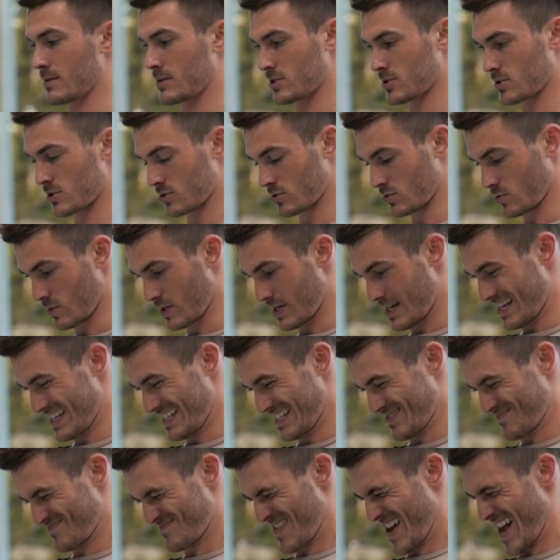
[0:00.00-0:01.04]
Squeeze
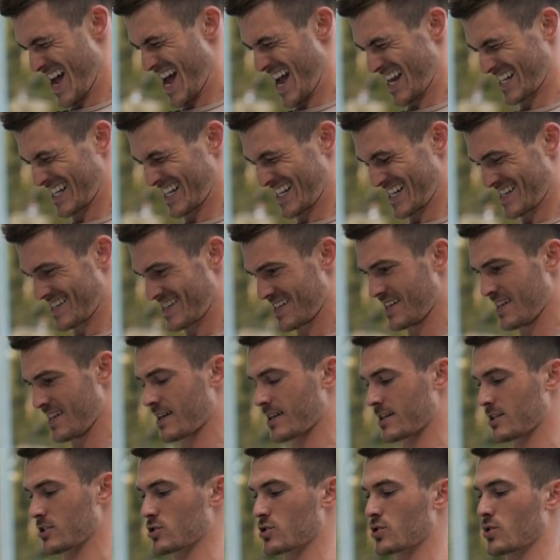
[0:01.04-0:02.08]
it back,
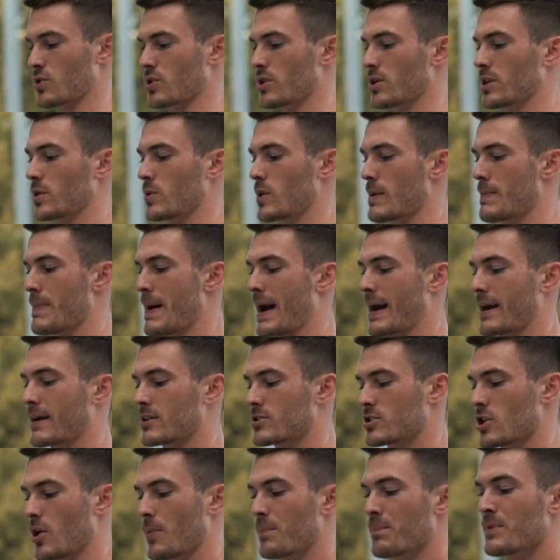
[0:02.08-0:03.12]
control it on the way
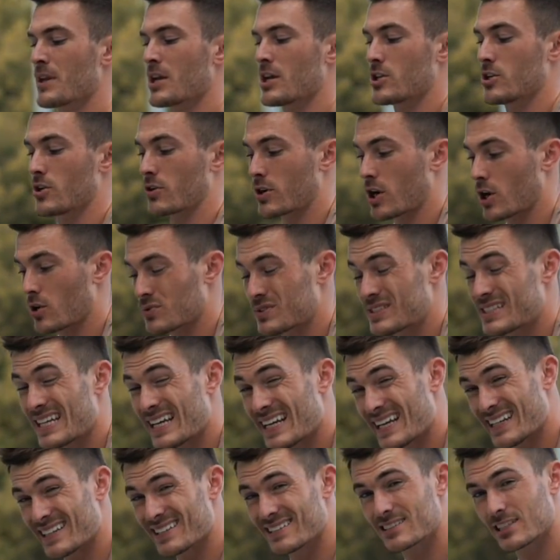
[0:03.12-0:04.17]
back. So you'll go
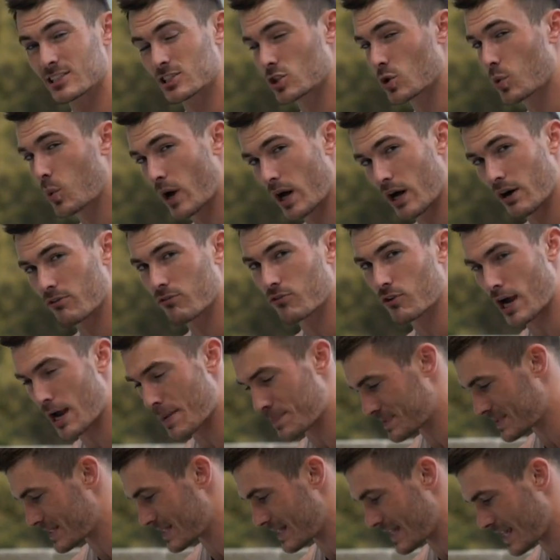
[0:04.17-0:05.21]
ten to twelve
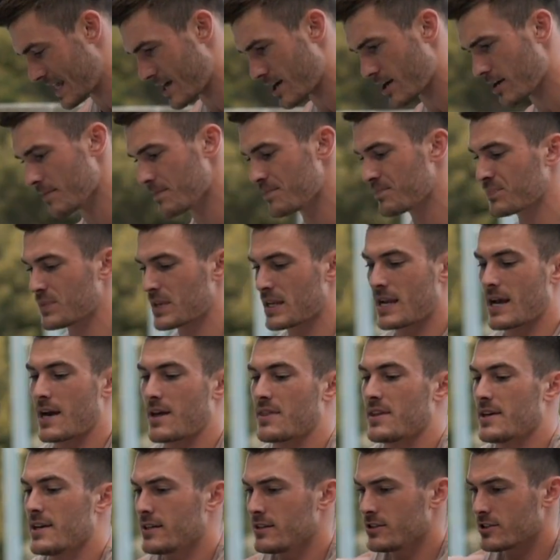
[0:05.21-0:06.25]
reps there,
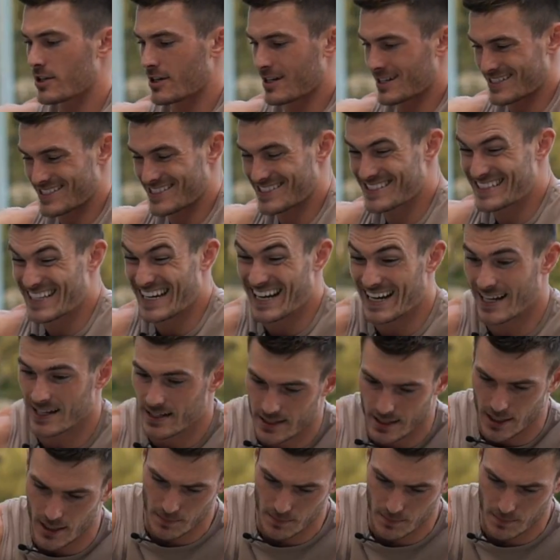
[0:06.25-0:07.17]
and then you're going to stand